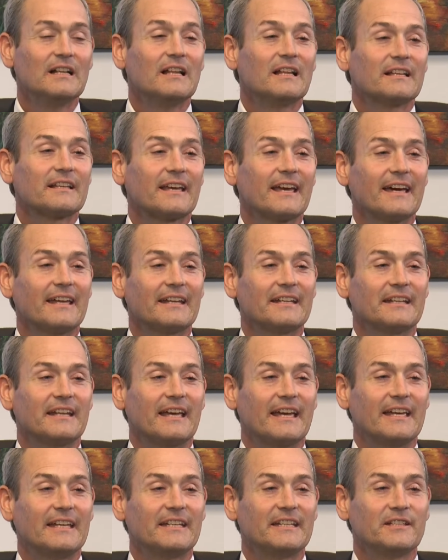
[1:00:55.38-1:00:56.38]
can an
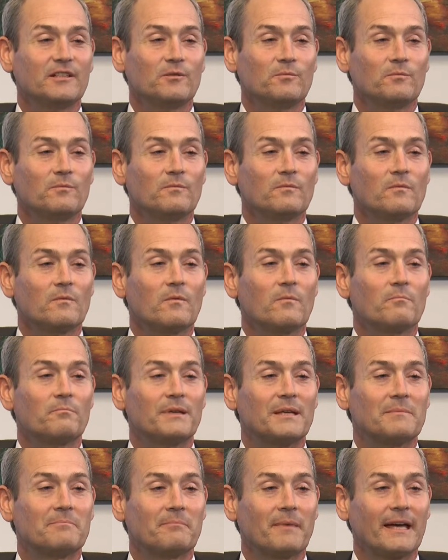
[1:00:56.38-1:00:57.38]
ADU
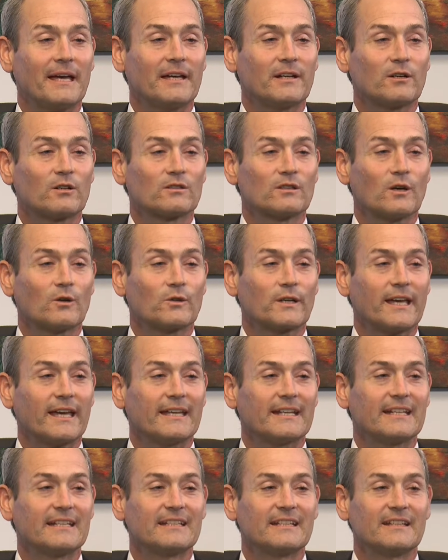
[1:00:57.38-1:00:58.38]
be made or
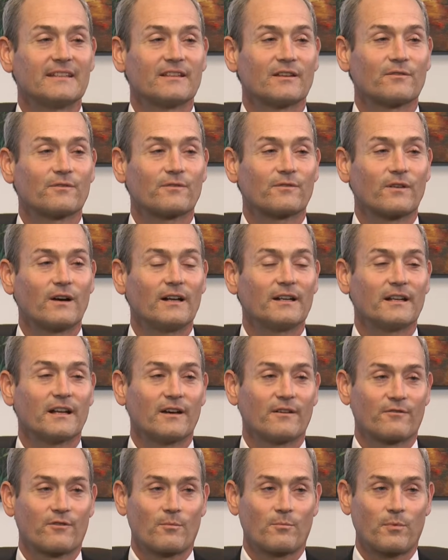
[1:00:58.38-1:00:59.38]
located in the front
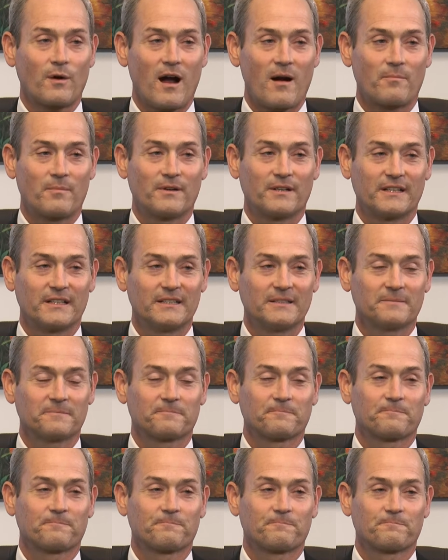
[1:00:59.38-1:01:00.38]
of the property?
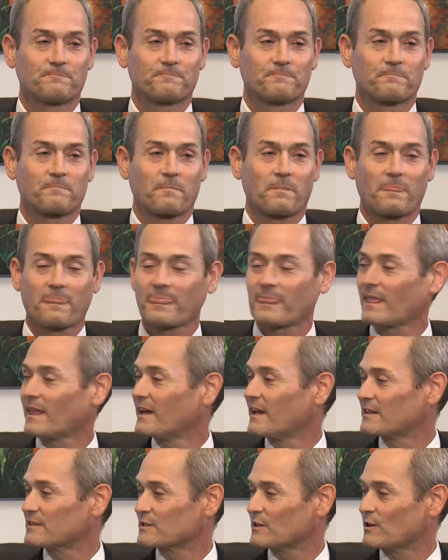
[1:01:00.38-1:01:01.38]

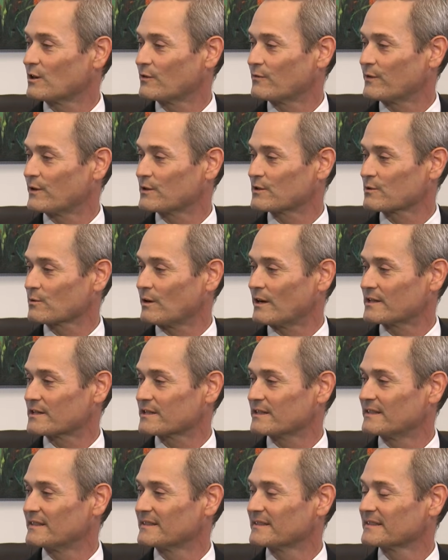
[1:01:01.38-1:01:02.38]
That's her first question.